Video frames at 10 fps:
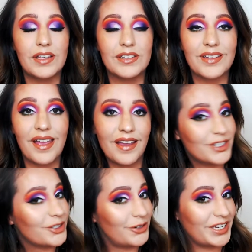is
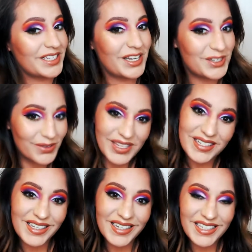showing you guys how to do
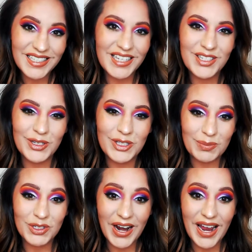these looks. So
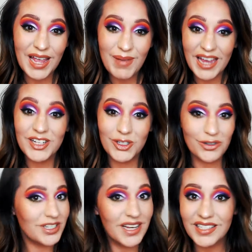subscribe, and as soon as I